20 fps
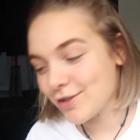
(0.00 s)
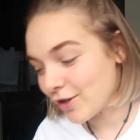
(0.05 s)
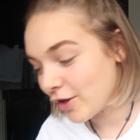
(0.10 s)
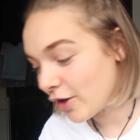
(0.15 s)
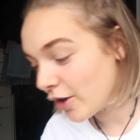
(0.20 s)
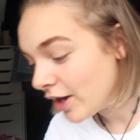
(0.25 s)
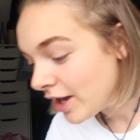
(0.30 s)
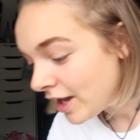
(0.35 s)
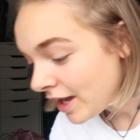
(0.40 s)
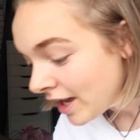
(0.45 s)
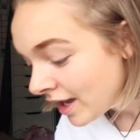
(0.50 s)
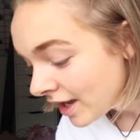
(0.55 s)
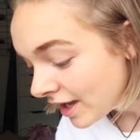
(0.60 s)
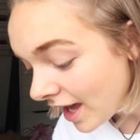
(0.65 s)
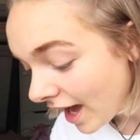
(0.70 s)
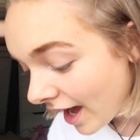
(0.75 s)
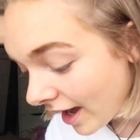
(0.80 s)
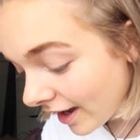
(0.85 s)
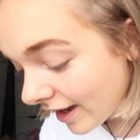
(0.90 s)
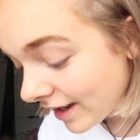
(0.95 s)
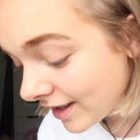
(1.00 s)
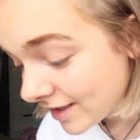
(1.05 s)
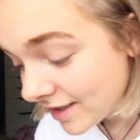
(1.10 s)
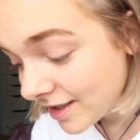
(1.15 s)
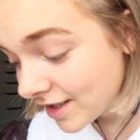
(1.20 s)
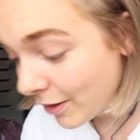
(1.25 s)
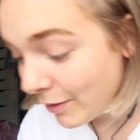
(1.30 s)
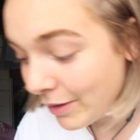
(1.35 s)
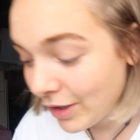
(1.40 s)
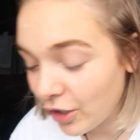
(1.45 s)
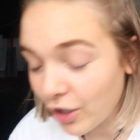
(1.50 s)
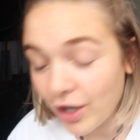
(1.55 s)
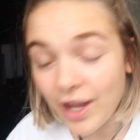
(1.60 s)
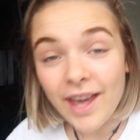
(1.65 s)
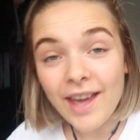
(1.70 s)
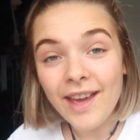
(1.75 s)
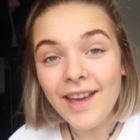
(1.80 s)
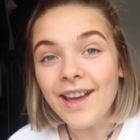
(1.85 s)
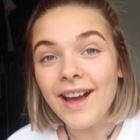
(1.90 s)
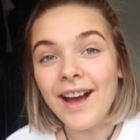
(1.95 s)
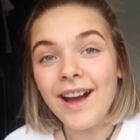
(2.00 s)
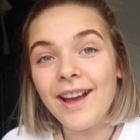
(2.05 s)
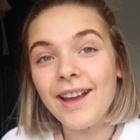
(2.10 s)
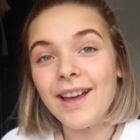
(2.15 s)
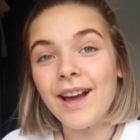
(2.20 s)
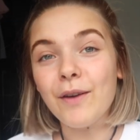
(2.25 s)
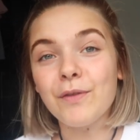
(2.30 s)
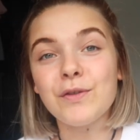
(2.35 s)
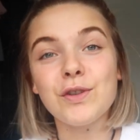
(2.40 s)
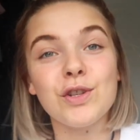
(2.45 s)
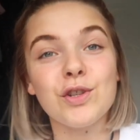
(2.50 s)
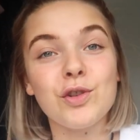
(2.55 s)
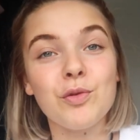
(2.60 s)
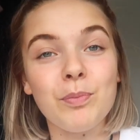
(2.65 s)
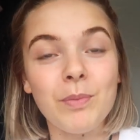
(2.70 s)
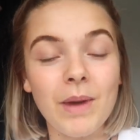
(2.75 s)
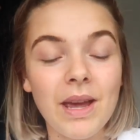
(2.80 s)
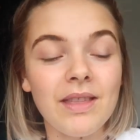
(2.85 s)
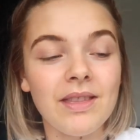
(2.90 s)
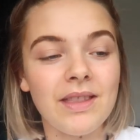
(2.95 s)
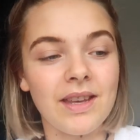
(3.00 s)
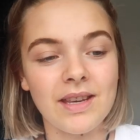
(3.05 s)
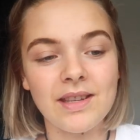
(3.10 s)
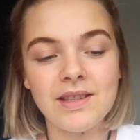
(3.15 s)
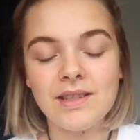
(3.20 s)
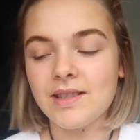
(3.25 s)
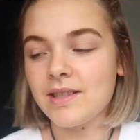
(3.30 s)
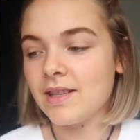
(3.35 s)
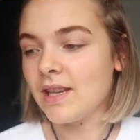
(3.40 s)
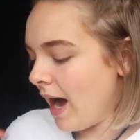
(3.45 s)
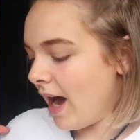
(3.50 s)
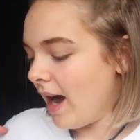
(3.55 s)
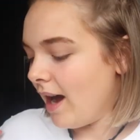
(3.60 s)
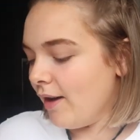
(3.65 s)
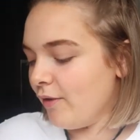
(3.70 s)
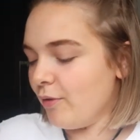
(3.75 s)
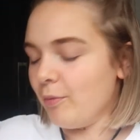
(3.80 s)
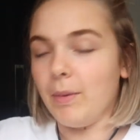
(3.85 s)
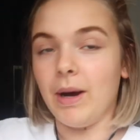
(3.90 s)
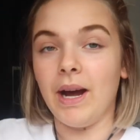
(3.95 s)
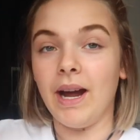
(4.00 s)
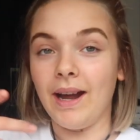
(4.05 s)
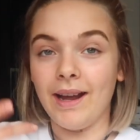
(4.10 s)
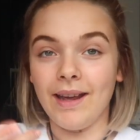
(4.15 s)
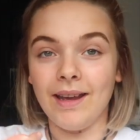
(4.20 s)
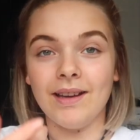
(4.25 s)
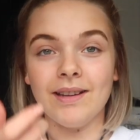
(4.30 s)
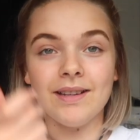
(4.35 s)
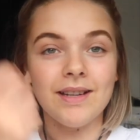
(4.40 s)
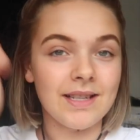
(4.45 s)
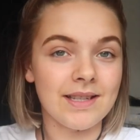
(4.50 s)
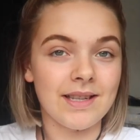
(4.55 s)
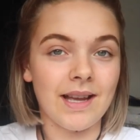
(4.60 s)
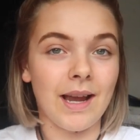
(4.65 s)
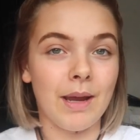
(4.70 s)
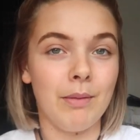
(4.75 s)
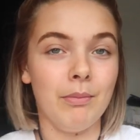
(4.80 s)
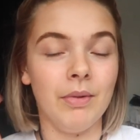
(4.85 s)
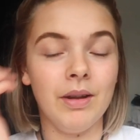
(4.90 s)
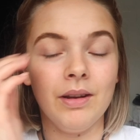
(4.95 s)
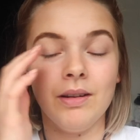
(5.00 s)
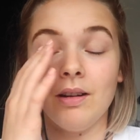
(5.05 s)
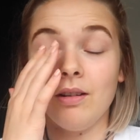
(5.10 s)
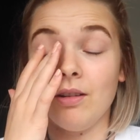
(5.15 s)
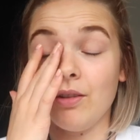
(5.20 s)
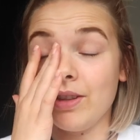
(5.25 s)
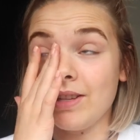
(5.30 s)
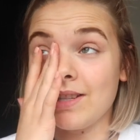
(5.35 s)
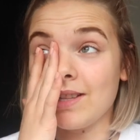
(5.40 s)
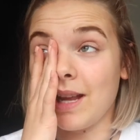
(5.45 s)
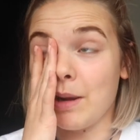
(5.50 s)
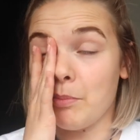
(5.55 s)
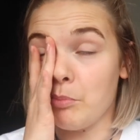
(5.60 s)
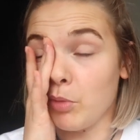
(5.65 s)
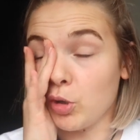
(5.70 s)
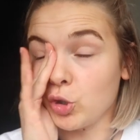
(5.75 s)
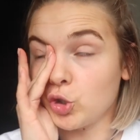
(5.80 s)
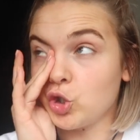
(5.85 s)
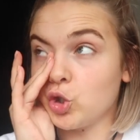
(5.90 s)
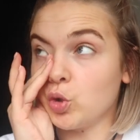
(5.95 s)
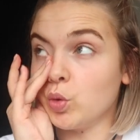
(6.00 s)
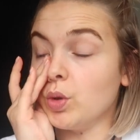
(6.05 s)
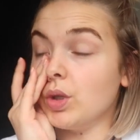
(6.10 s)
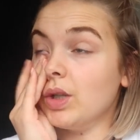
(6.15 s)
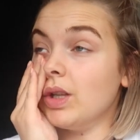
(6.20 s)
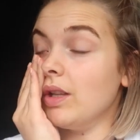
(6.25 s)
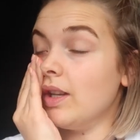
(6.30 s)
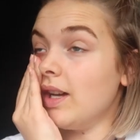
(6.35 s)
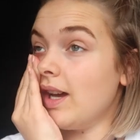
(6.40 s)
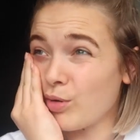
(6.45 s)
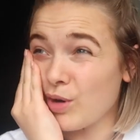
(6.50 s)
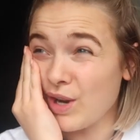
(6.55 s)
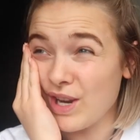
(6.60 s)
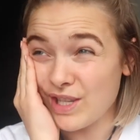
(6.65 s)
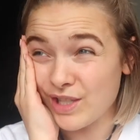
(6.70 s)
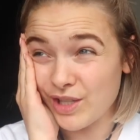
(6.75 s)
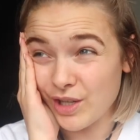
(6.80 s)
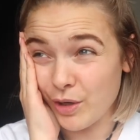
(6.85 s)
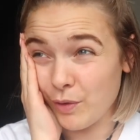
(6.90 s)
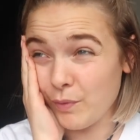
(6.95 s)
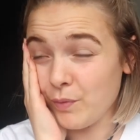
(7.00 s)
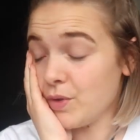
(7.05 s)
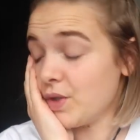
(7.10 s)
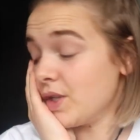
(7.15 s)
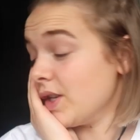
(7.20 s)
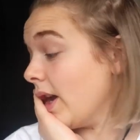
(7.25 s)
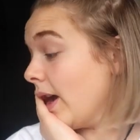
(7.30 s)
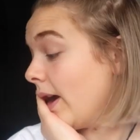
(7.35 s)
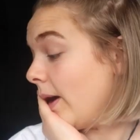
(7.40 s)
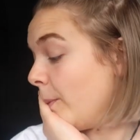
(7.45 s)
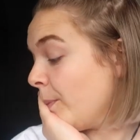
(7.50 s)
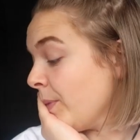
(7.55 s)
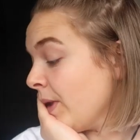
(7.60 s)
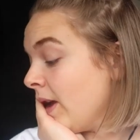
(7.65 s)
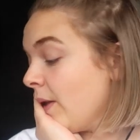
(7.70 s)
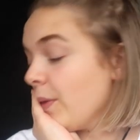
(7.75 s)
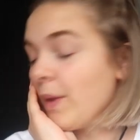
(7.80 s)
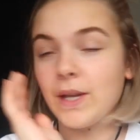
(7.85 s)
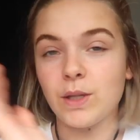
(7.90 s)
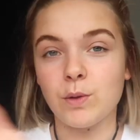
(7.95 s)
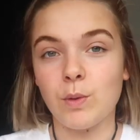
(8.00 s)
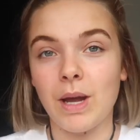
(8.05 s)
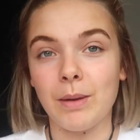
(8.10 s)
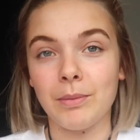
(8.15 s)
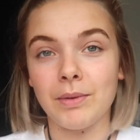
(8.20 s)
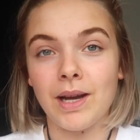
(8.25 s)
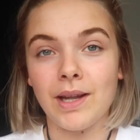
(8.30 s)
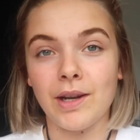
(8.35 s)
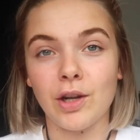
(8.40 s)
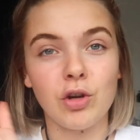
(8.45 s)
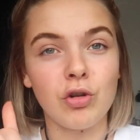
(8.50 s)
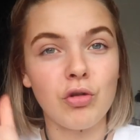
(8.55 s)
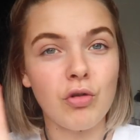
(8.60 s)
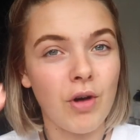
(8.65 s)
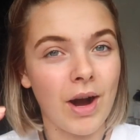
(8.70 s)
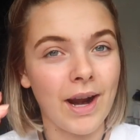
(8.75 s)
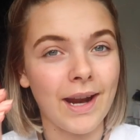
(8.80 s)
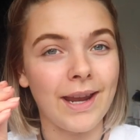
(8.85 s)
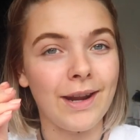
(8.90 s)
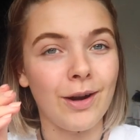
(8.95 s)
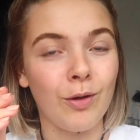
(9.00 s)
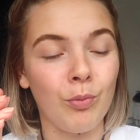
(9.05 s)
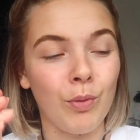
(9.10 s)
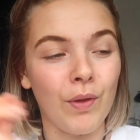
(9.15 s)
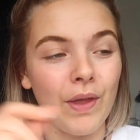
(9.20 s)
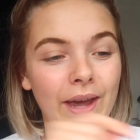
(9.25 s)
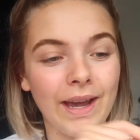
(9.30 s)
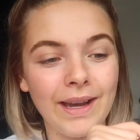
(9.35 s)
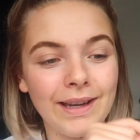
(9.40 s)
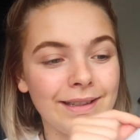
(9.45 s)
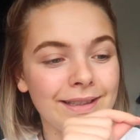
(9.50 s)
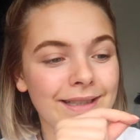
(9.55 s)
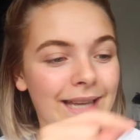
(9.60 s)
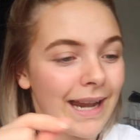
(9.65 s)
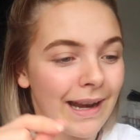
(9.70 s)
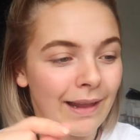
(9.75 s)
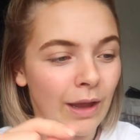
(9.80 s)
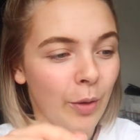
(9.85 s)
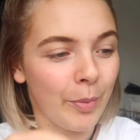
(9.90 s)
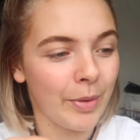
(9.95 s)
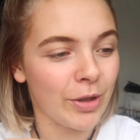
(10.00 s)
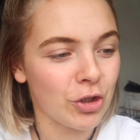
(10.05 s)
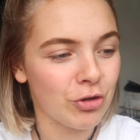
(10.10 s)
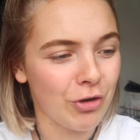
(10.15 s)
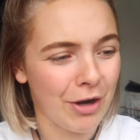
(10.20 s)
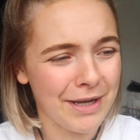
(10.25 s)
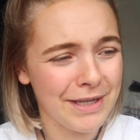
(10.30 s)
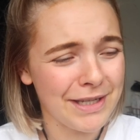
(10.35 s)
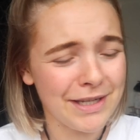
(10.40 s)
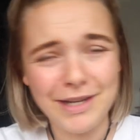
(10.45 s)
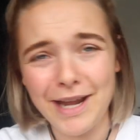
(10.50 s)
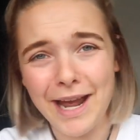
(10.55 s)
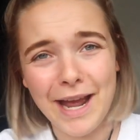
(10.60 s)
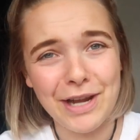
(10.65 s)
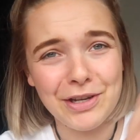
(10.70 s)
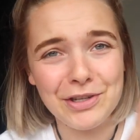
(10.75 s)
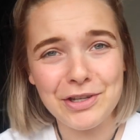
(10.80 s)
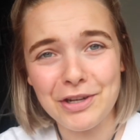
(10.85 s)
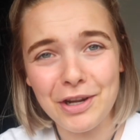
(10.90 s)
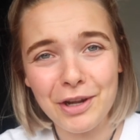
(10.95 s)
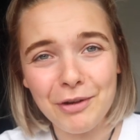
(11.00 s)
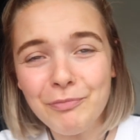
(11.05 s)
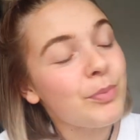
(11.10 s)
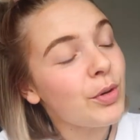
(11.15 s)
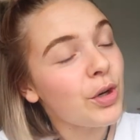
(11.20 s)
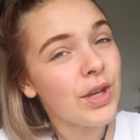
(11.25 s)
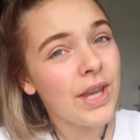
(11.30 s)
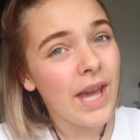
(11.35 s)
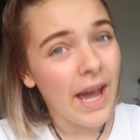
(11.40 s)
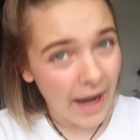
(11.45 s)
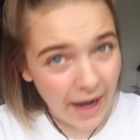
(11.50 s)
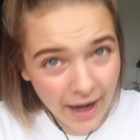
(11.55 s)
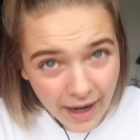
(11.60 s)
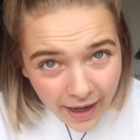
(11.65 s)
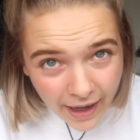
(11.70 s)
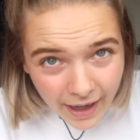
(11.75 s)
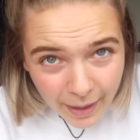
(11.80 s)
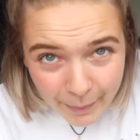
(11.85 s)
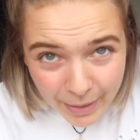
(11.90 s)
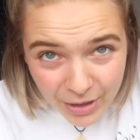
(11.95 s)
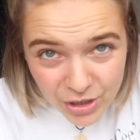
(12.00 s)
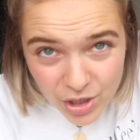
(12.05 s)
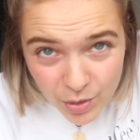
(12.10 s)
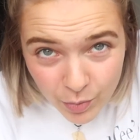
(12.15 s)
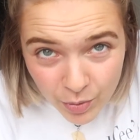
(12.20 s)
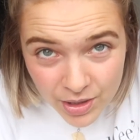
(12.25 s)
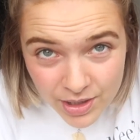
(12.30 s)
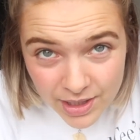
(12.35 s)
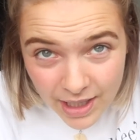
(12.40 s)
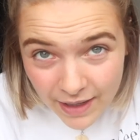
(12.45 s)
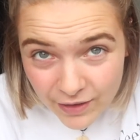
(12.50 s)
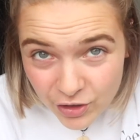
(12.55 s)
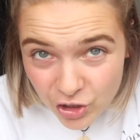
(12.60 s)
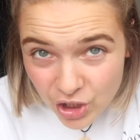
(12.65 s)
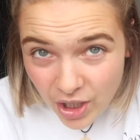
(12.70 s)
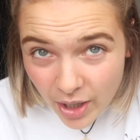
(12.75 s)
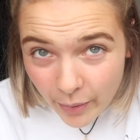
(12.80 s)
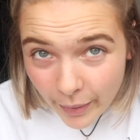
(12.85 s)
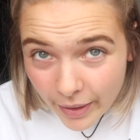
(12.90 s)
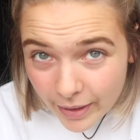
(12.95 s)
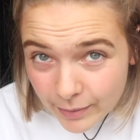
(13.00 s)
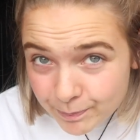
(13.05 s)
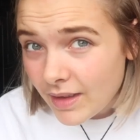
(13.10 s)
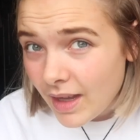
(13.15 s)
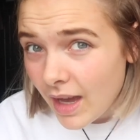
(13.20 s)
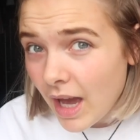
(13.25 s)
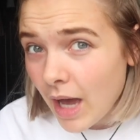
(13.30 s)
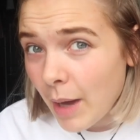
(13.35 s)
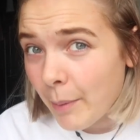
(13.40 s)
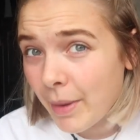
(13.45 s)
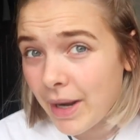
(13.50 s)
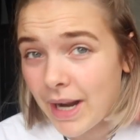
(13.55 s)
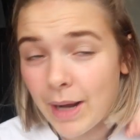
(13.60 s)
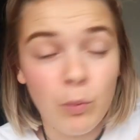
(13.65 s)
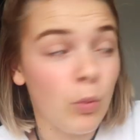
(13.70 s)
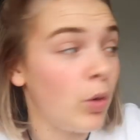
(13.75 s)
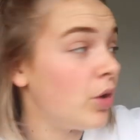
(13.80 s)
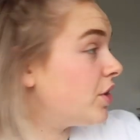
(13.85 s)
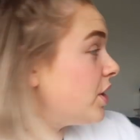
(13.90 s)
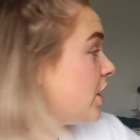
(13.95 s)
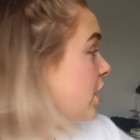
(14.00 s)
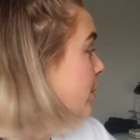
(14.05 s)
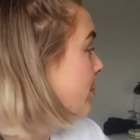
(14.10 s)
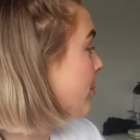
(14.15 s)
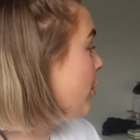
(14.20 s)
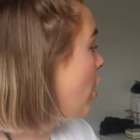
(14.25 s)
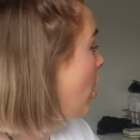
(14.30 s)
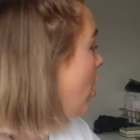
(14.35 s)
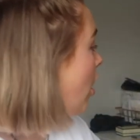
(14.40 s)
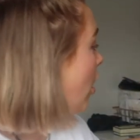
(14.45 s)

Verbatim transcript: so yeah, it's going okay. I have to submit this part of my assignment or this like module pretty soon, so that's why I'm kind of cracking on with it, getting a little bit stressed as you do. But yeah, I am actually wanting to get in the shower Um, and I'm wanting to put